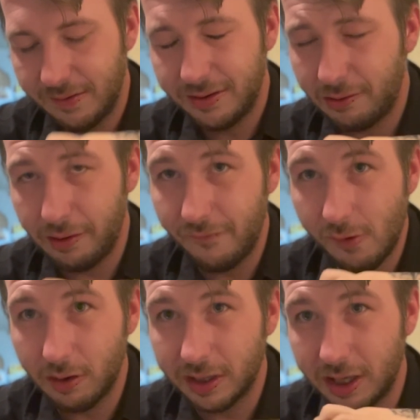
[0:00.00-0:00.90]
Don't know if I
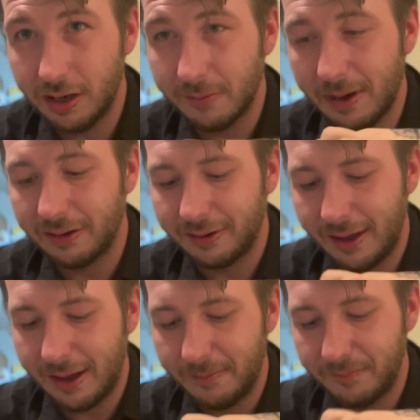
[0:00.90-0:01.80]
want to talk about
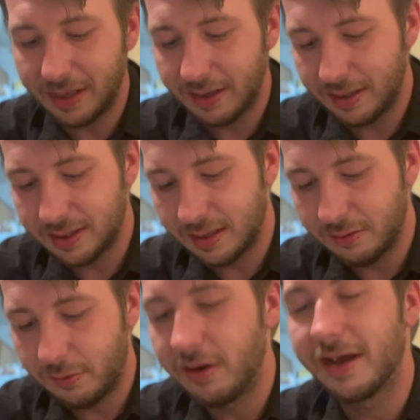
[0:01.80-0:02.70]
that because I don't
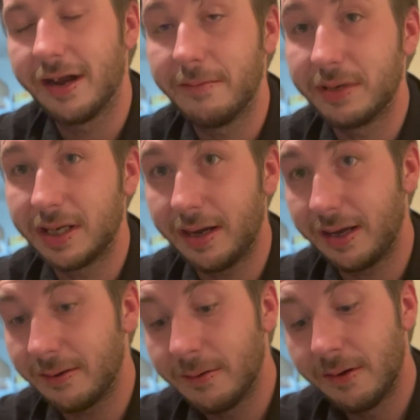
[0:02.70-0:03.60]
want to get upsetty.